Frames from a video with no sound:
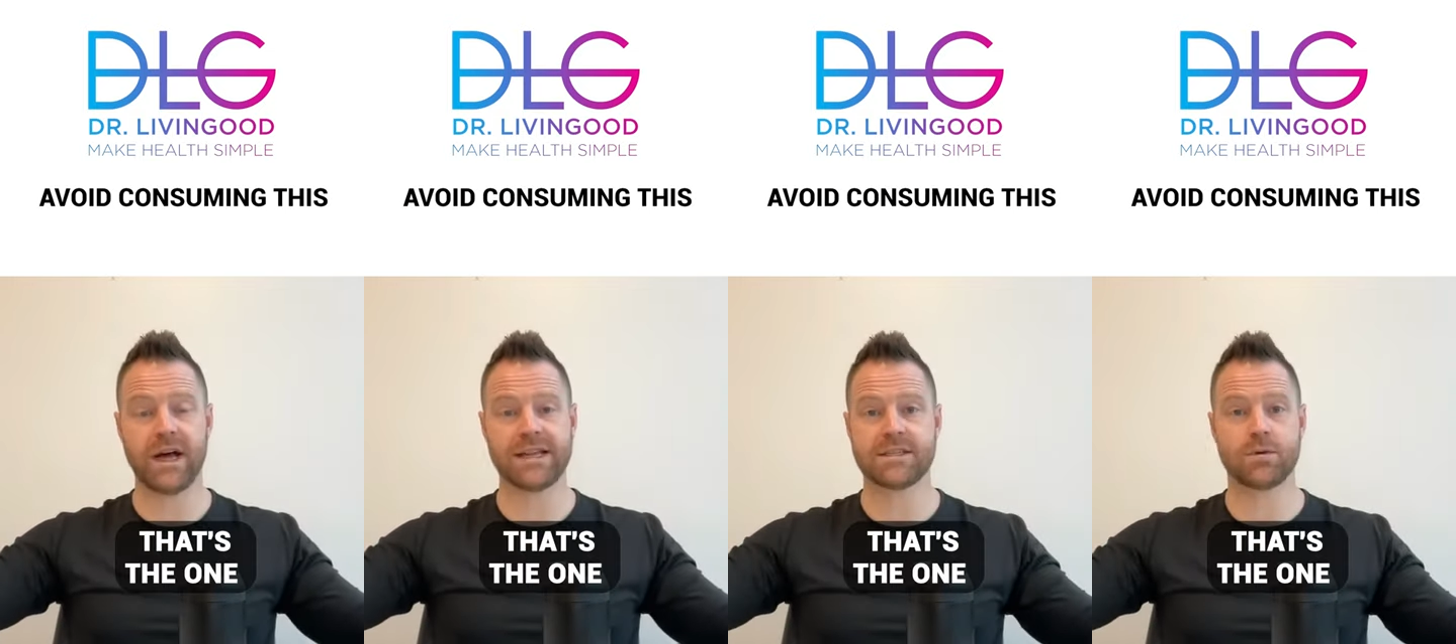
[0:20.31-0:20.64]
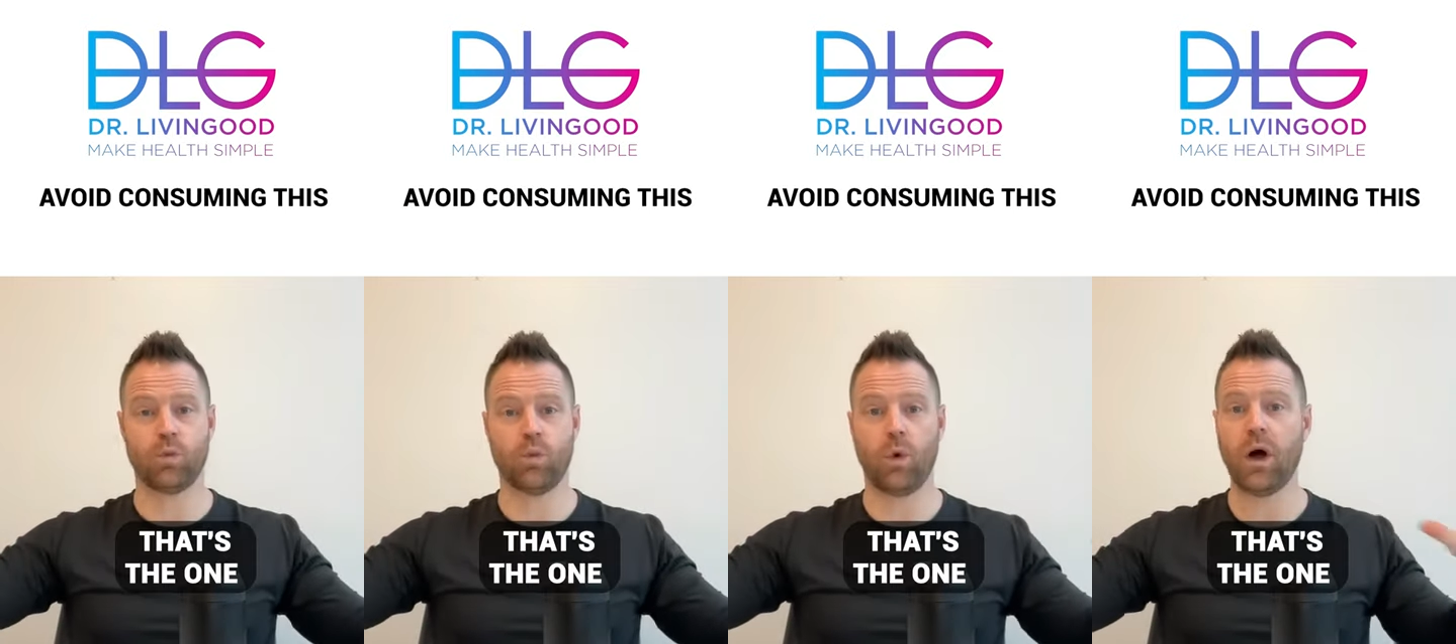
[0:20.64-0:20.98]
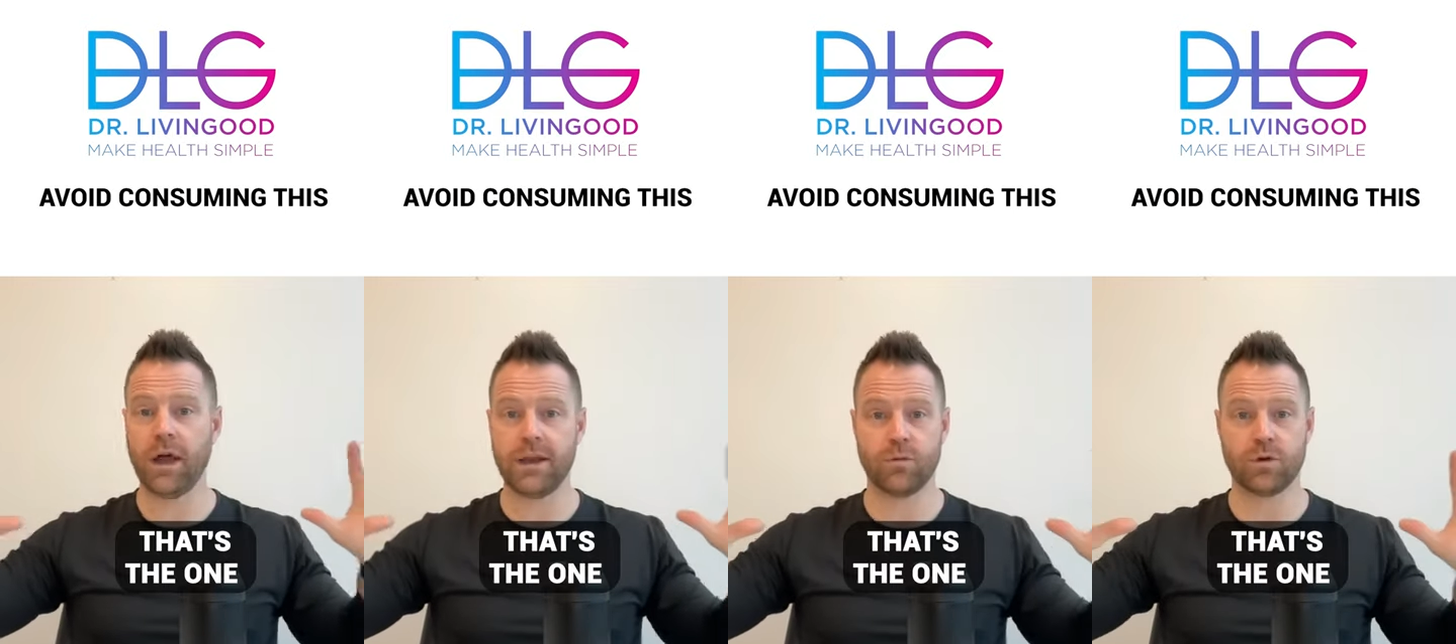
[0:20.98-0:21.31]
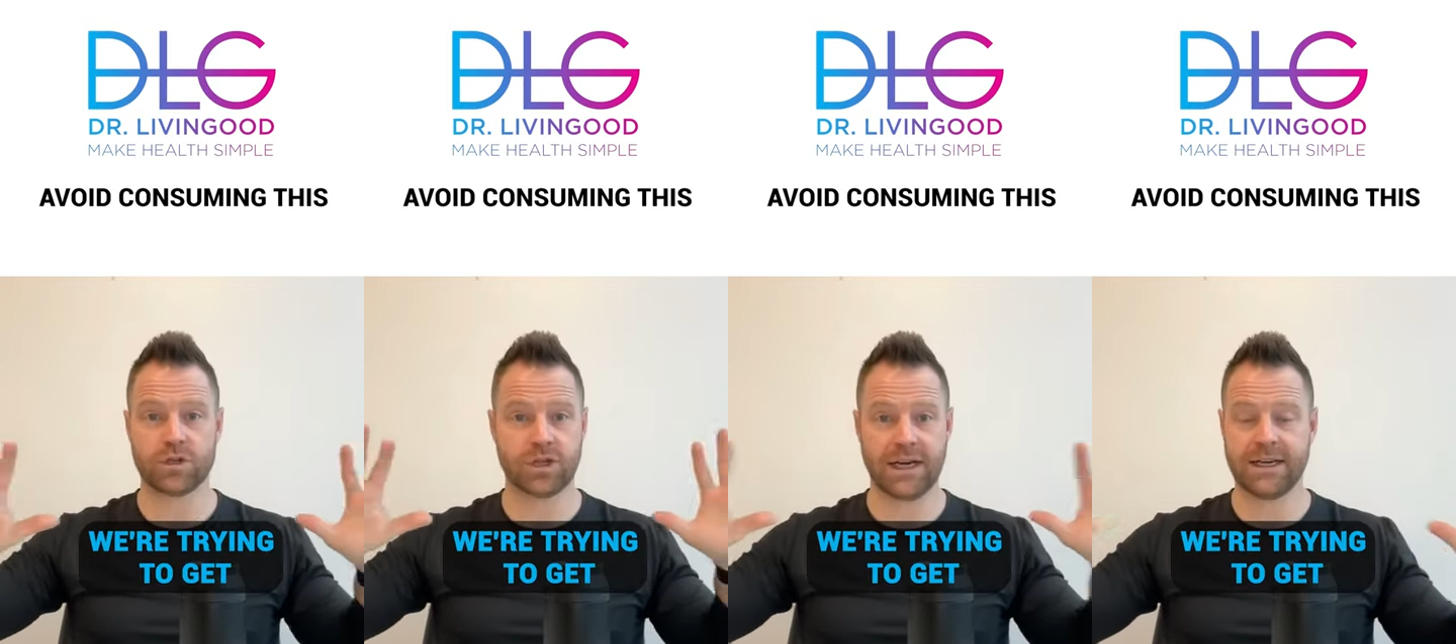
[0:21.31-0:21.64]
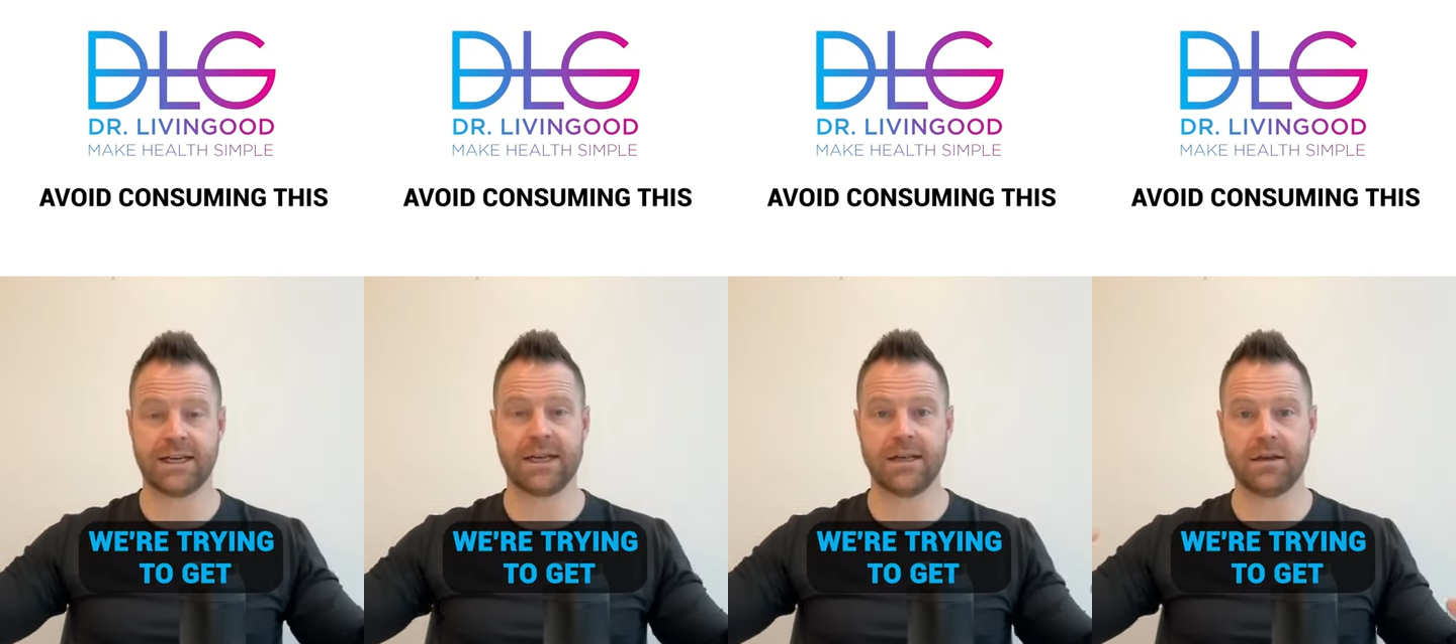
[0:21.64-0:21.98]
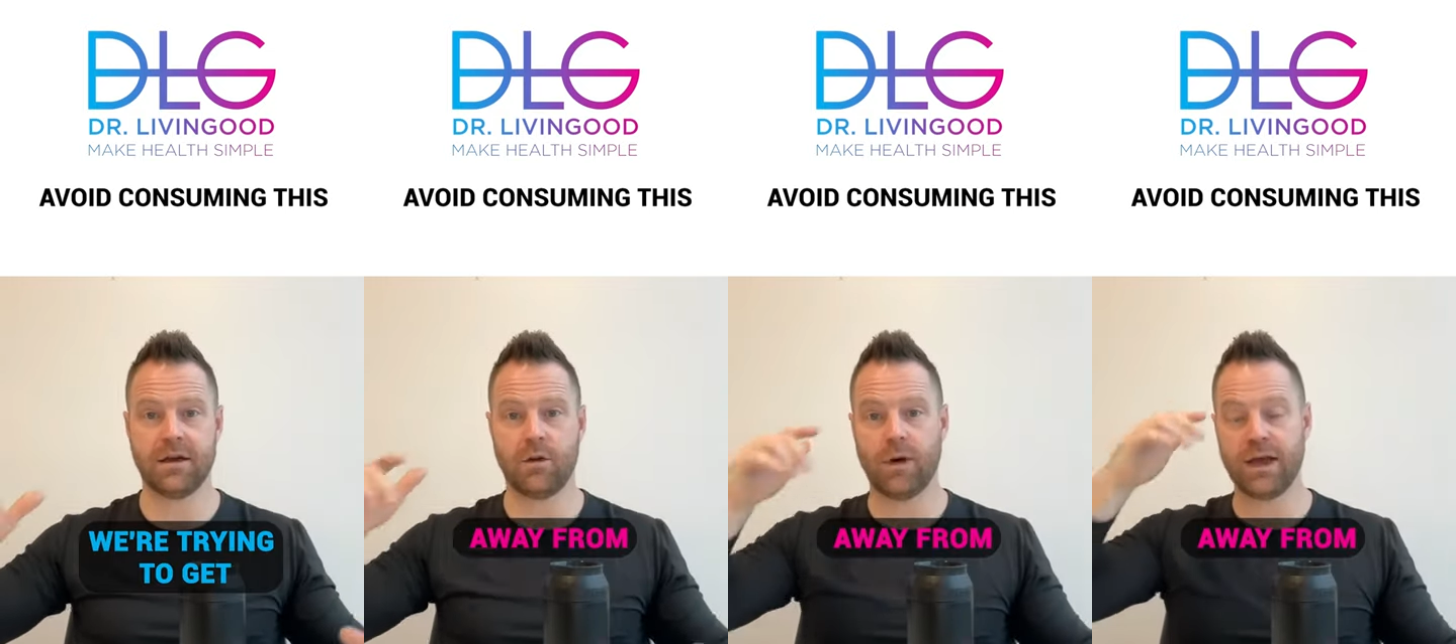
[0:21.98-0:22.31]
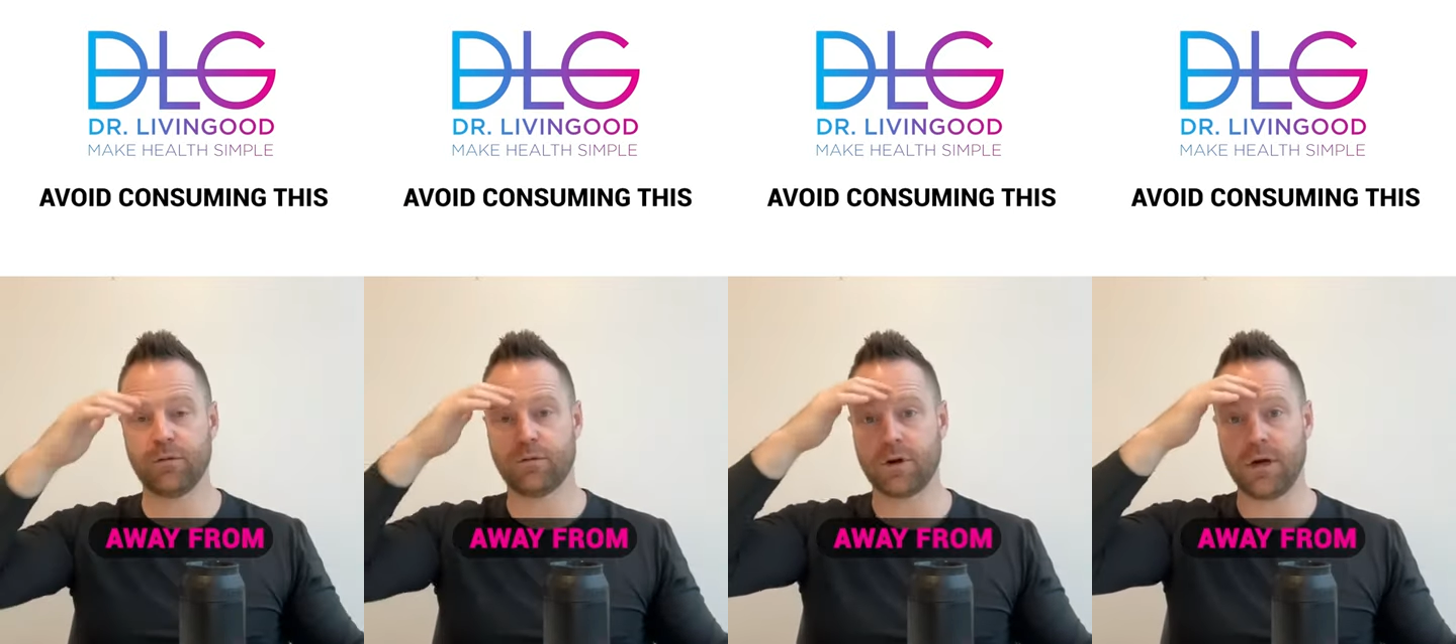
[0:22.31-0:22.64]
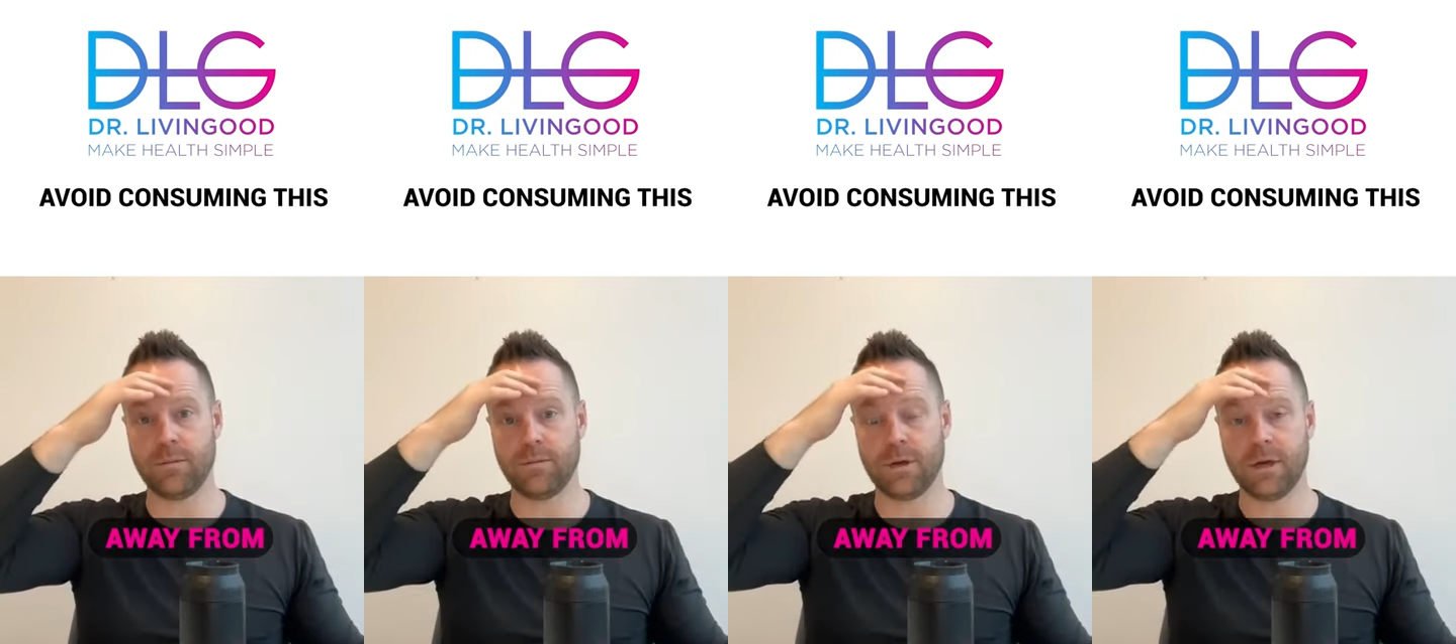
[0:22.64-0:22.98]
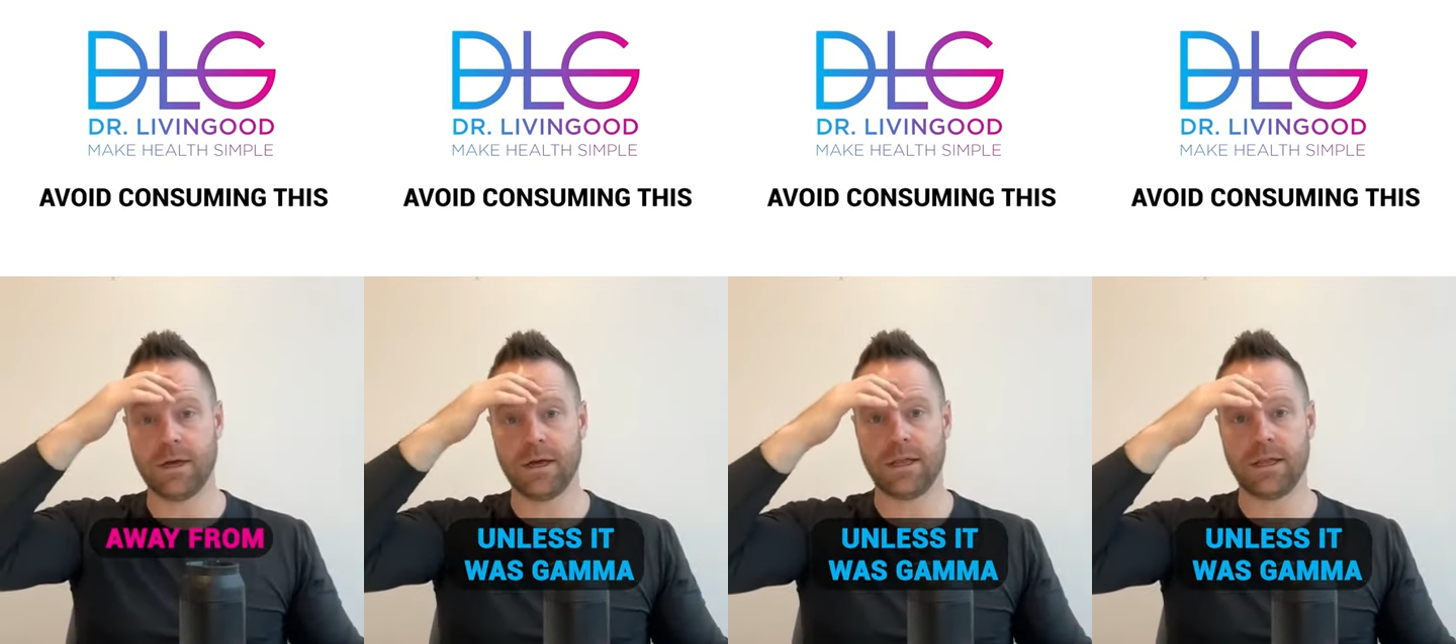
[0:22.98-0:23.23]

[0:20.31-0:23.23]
that's the one we're trying to get away from,